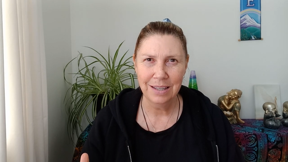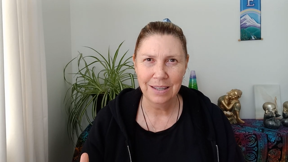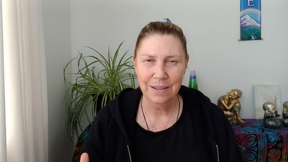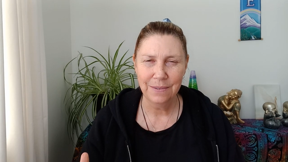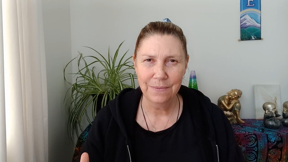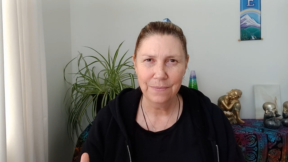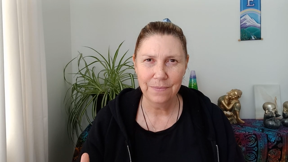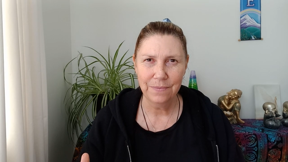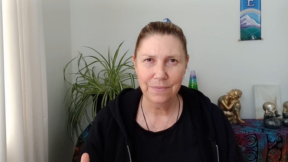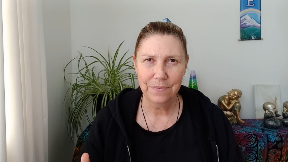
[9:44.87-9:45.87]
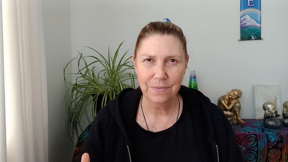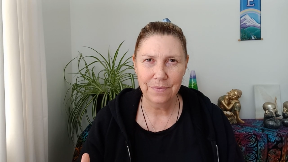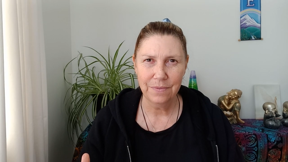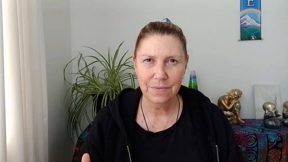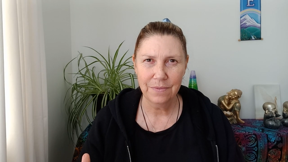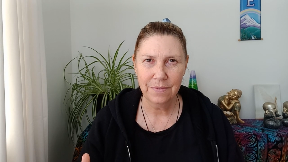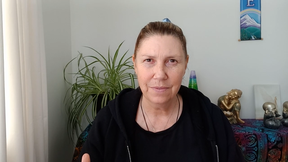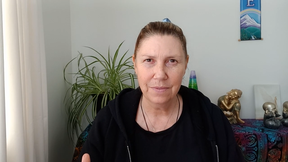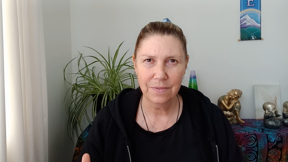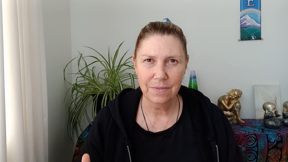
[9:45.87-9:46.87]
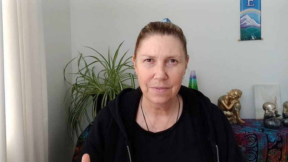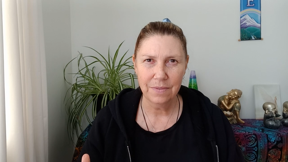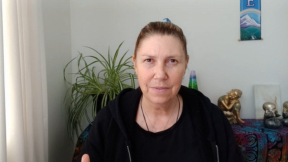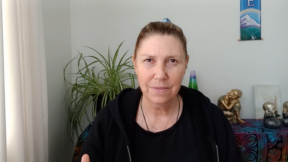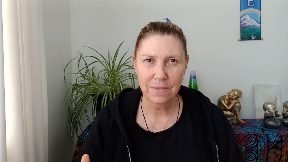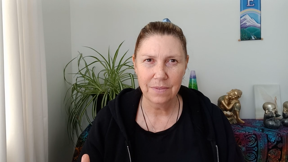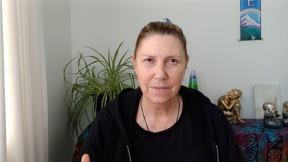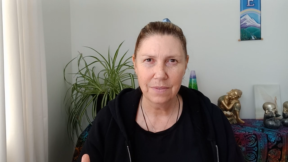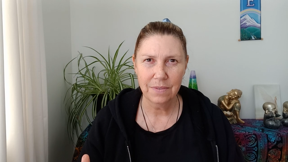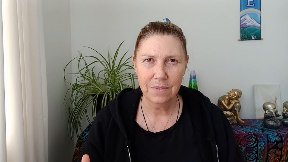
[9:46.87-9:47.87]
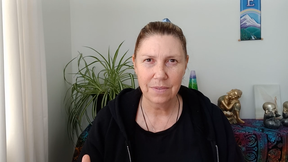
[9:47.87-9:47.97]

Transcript: No one is speaking in this clip.